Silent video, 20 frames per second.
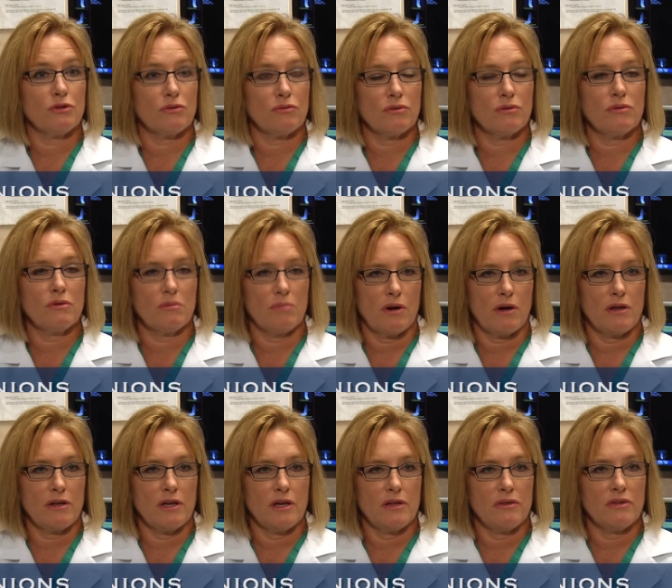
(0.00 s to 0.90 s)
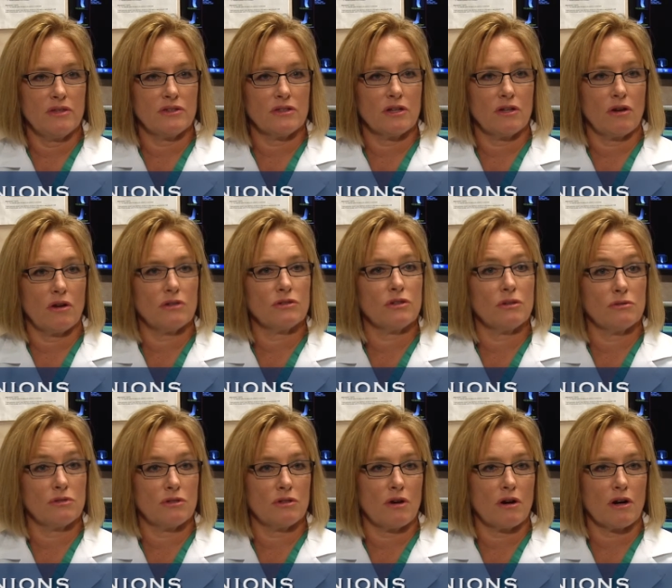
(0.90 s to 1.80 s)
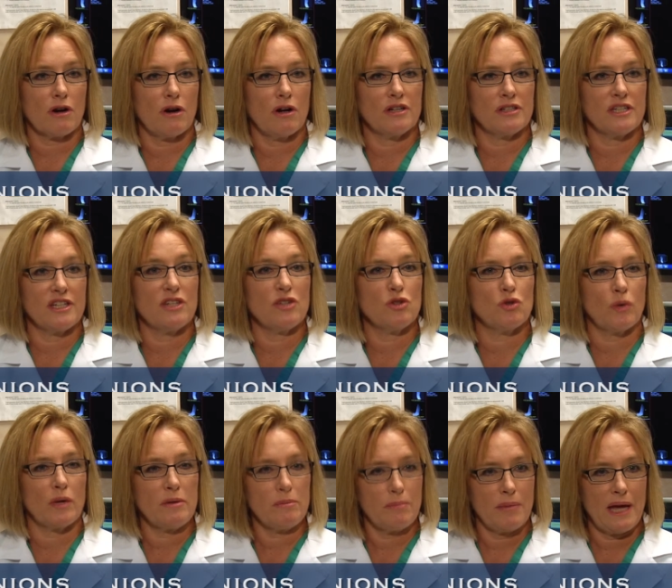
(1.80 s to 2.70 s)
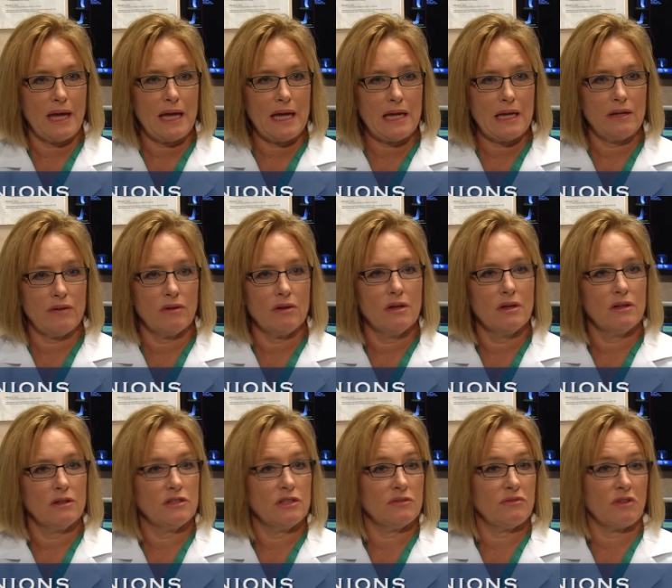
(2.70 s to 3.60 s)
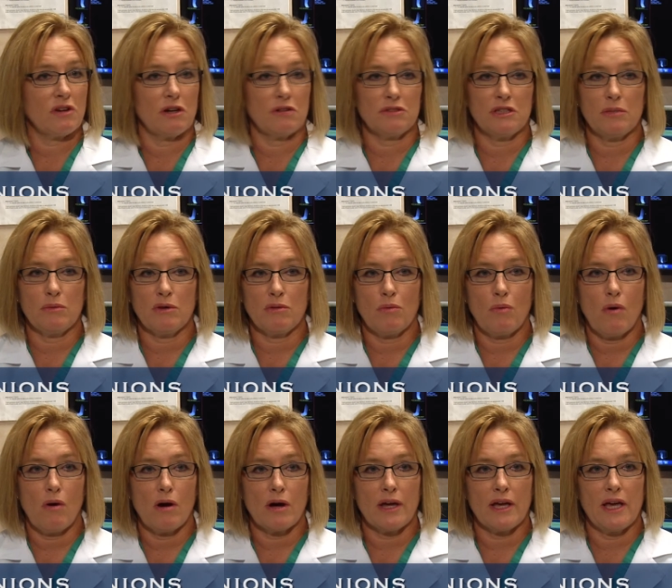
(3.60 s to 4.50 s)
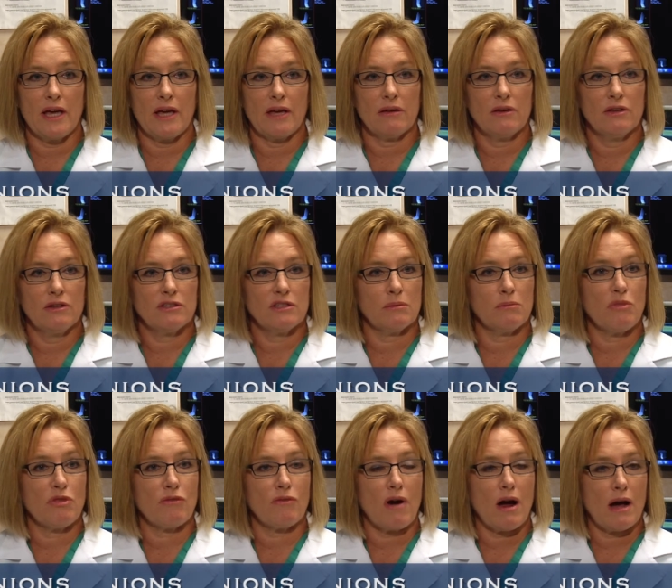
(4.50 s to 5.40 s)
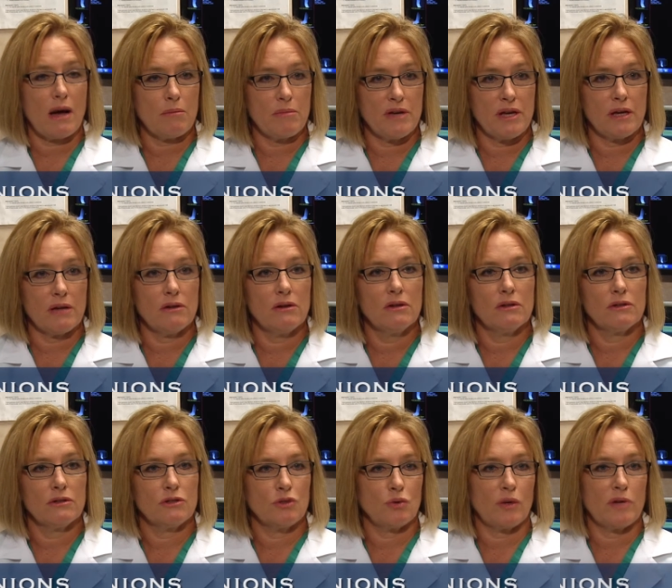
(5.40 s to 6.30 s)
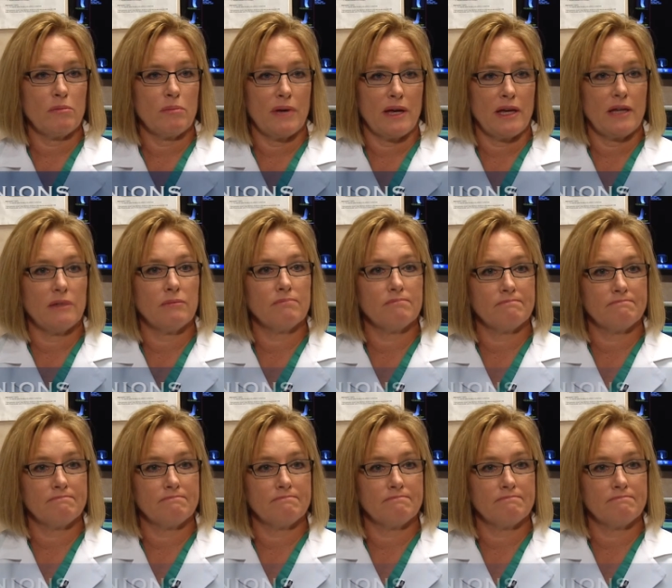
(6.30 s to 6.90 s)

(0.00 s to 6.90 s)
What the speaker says: through the bunion, this can also start causing joint pain, difficulty with walking, some throbbing, joint pain.